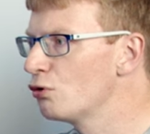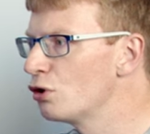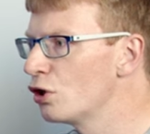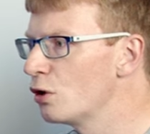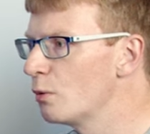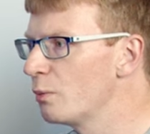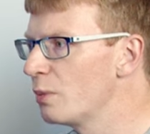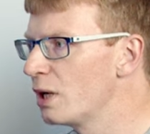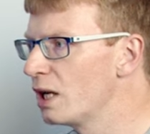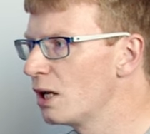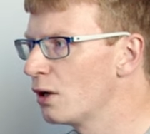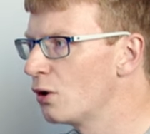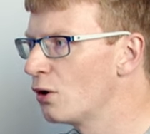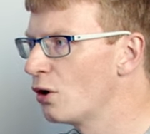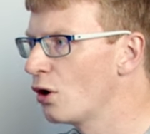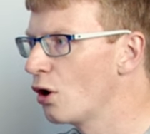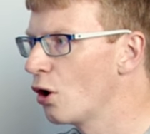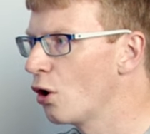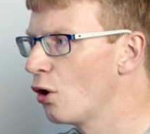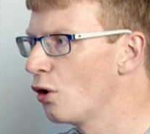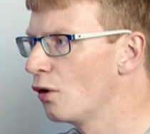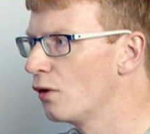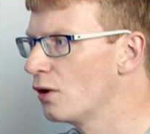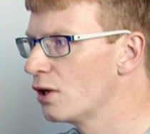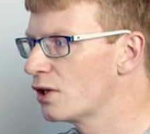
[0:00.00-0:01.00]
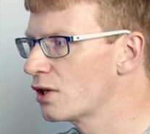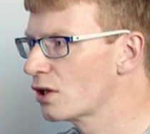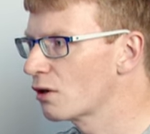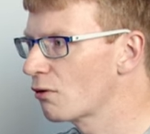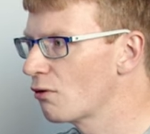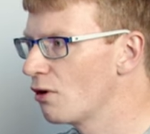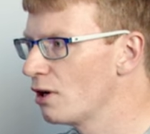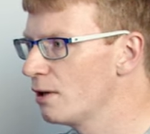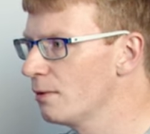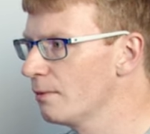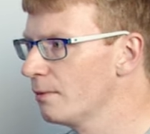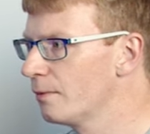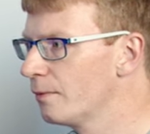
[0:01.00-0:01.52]
to appear on the
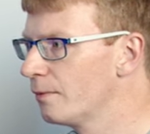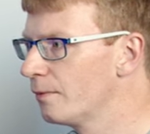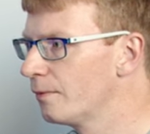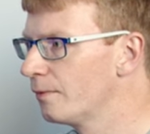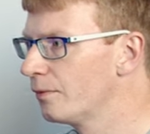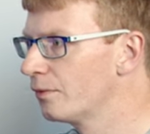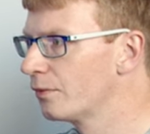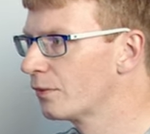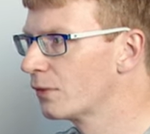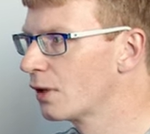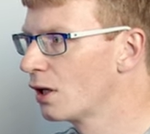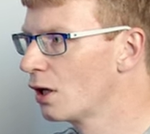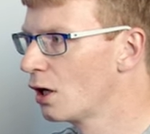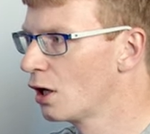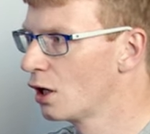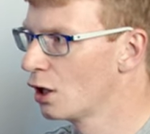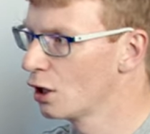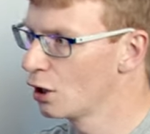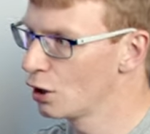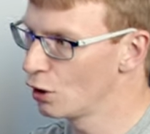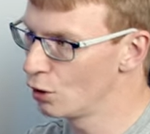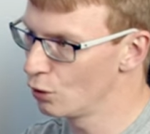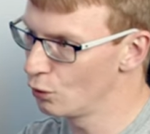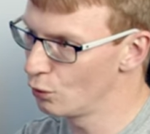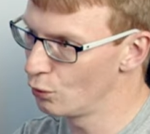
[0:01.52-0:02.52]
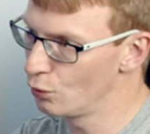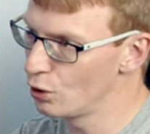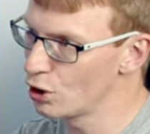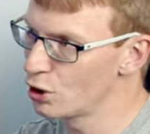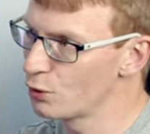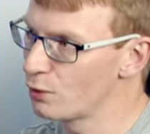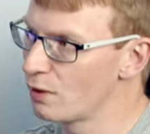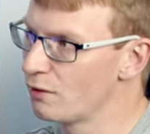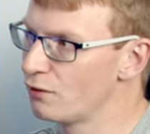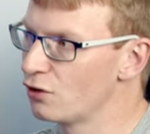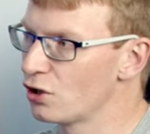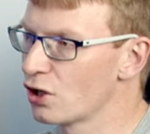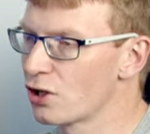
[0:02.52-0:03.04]
screen which
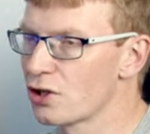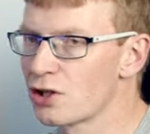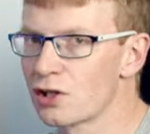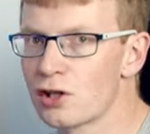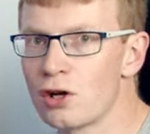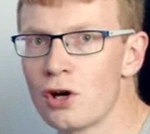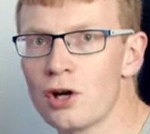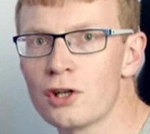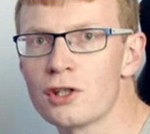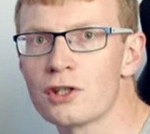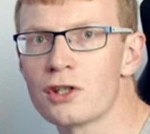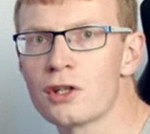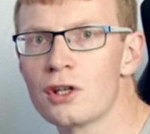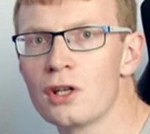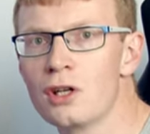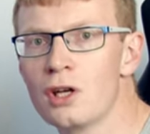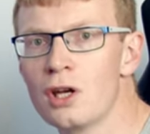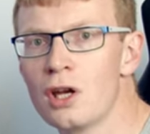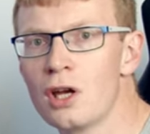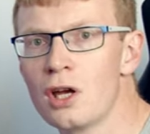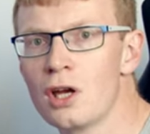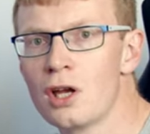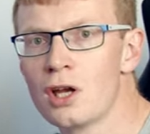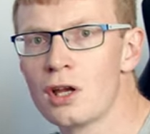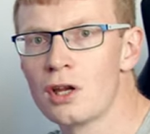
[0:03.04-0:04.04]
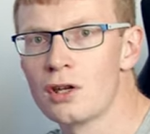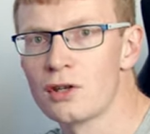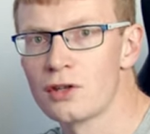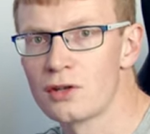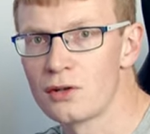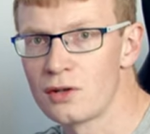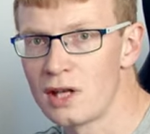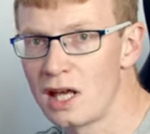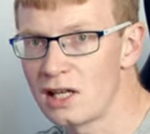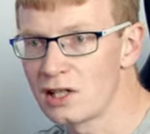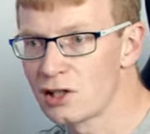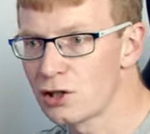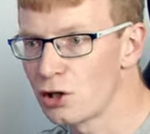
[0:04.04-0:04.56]
we've just got. So
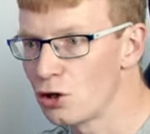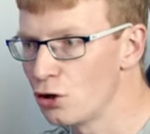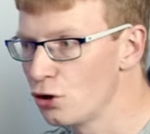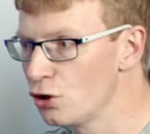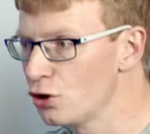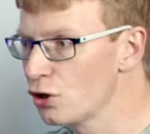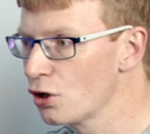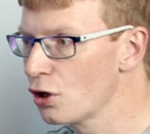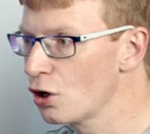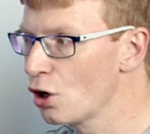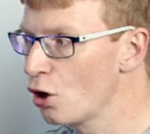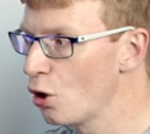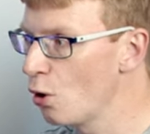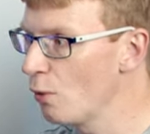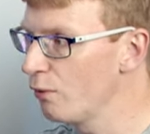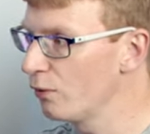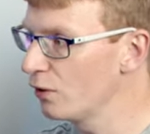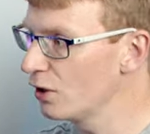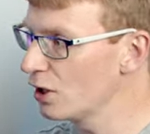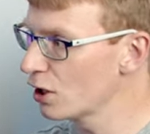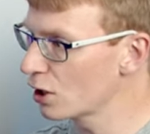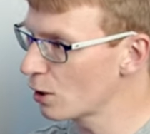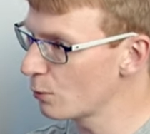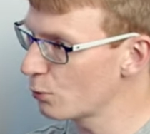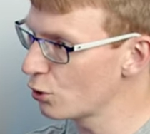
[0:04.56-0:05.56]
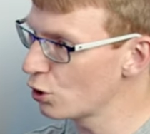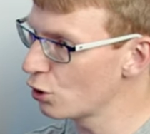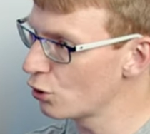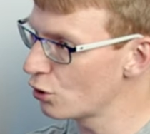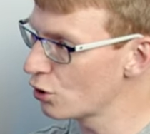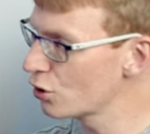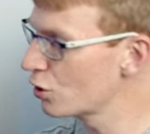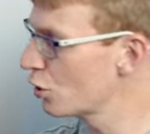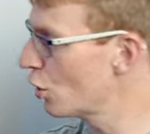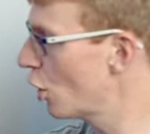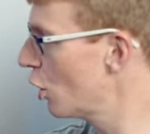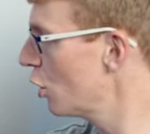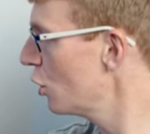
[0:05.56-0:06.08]
that's good. Hopefully the computer
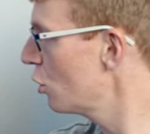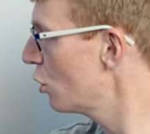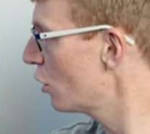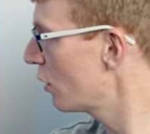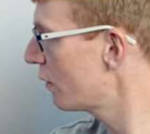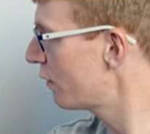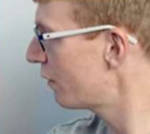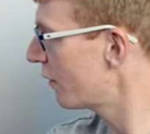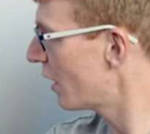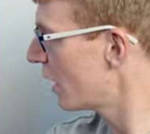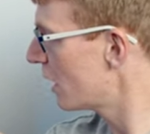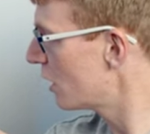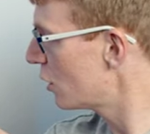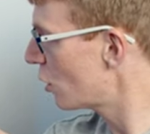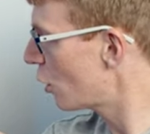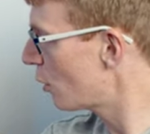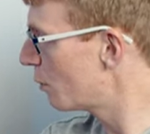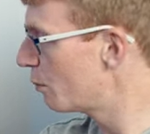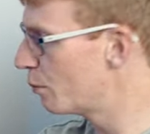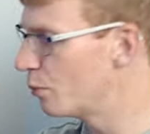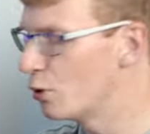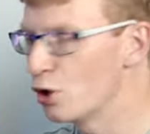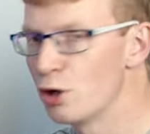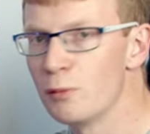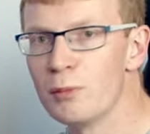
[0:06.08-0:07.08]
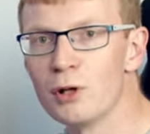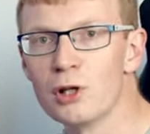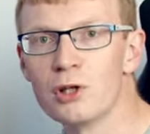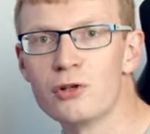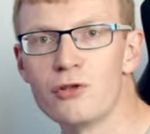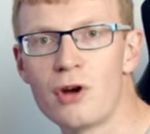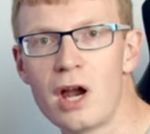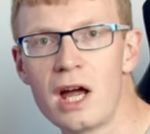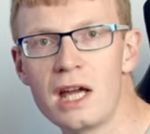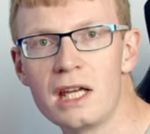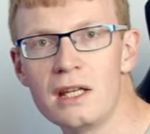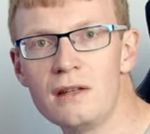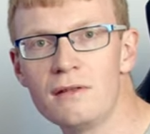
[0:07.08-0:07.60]
is now going to find our bootable
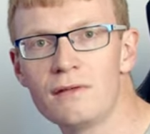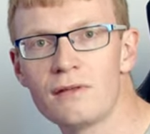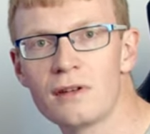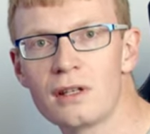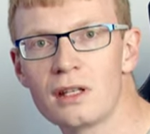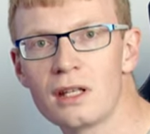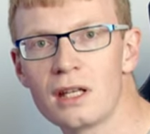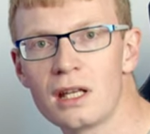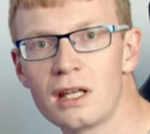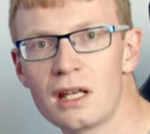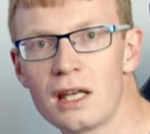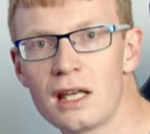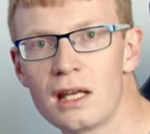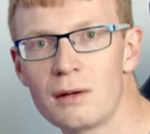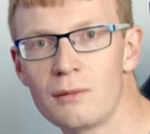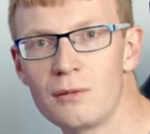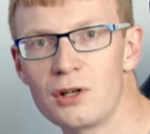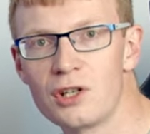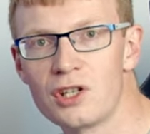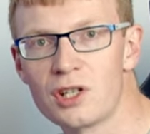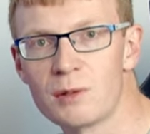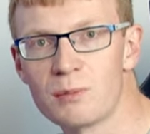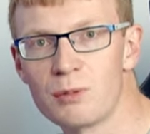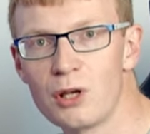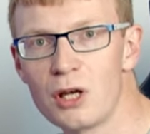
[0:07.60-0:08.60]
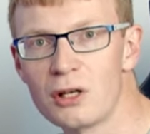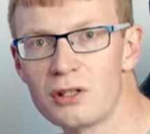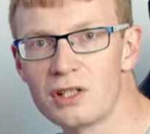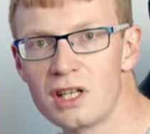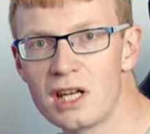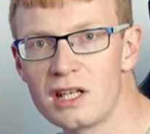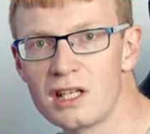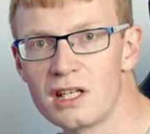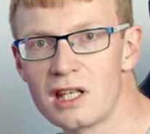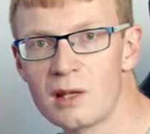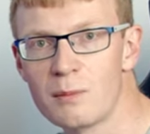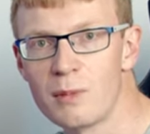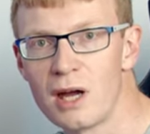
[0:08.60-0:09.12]
drive, uh, which is plugged
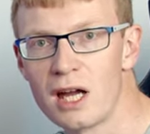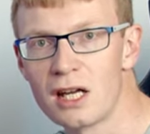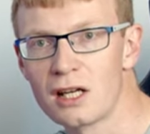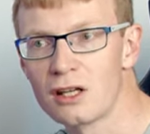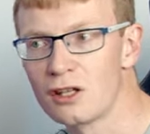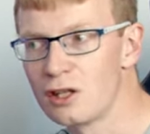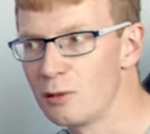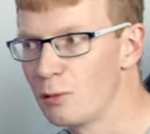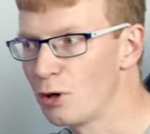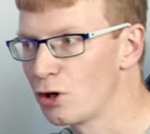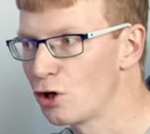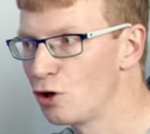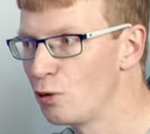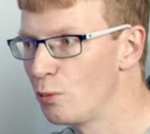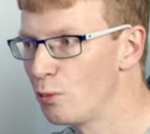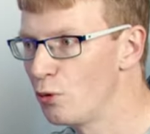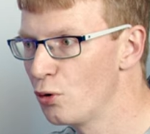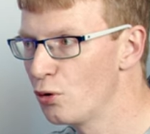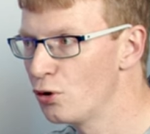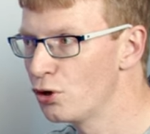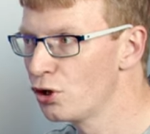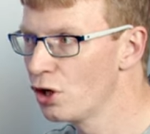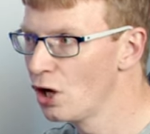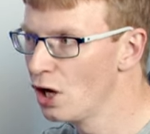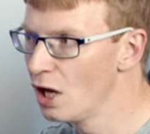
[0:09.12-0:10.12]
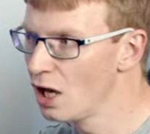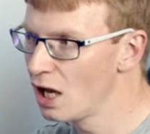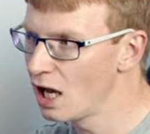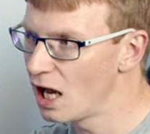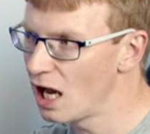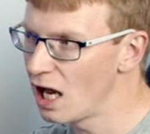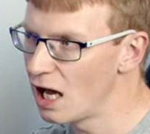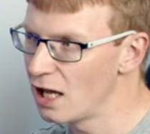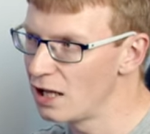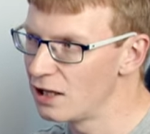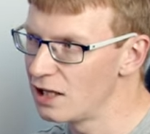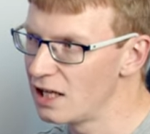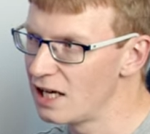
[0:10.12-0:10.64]
into the back of the motherboard.
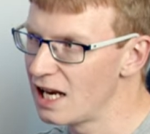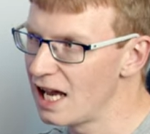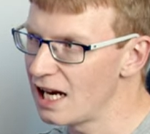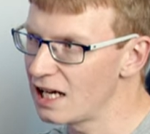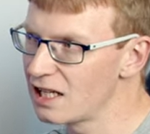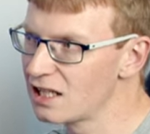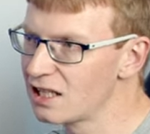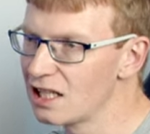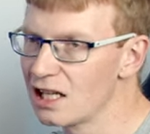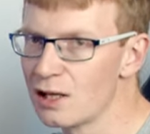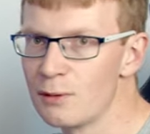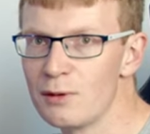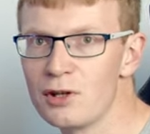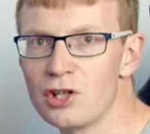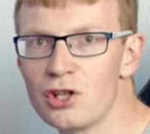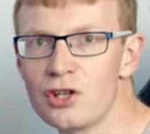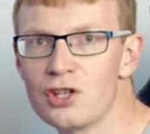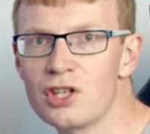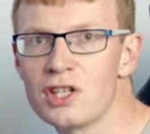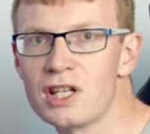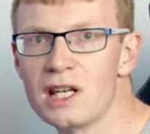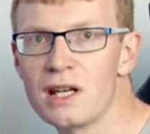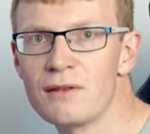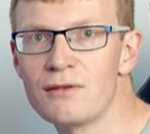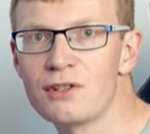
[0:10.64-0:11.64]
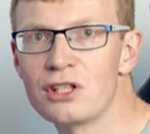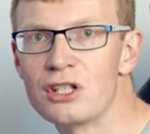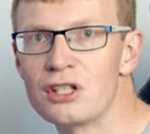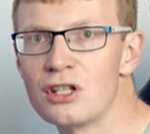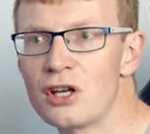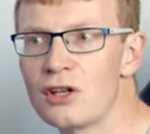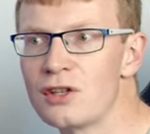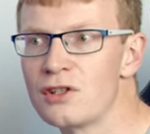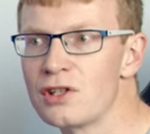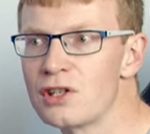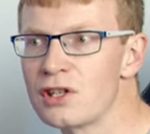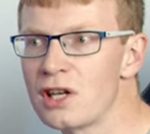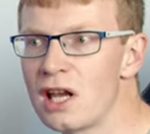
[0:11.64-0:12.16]
And the next thing we should see if it
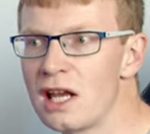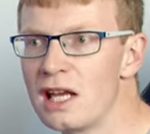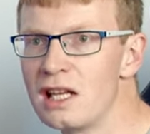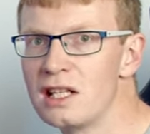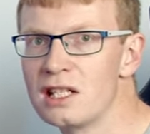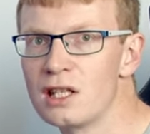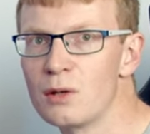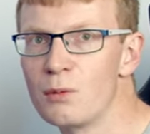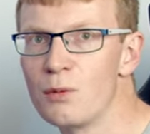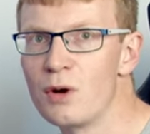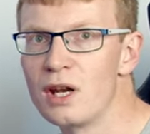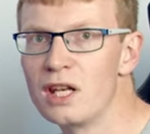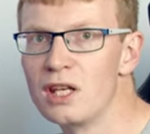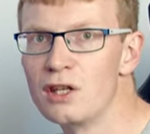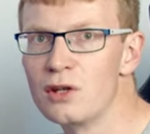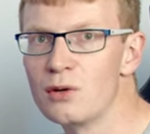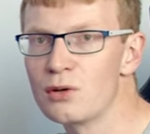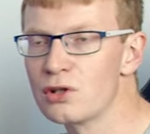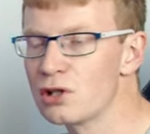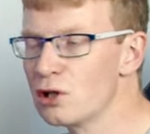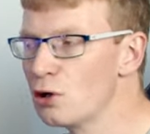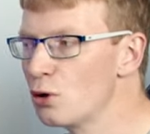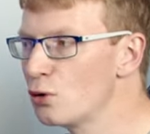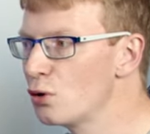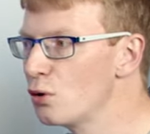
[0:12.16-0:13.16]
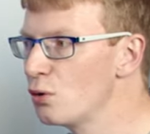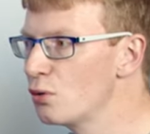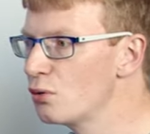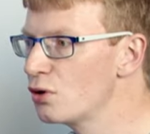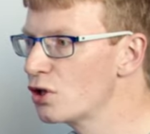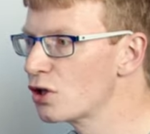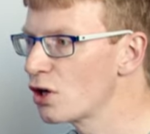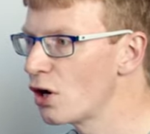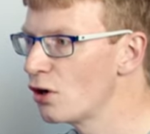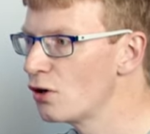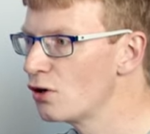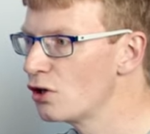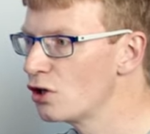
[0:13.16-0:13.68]
does is the Windows logo
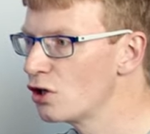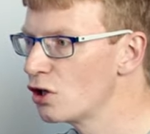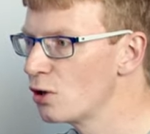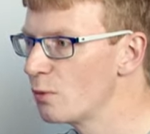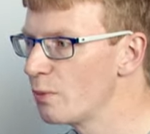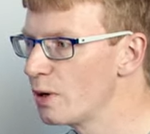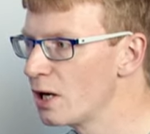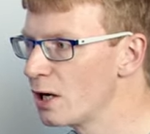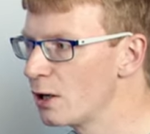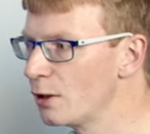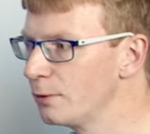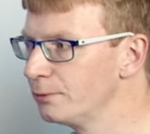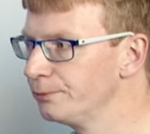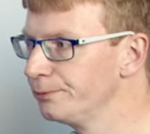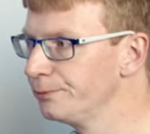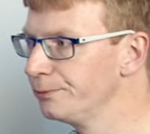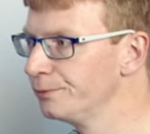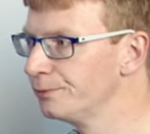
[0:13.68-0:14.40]
starting to appear.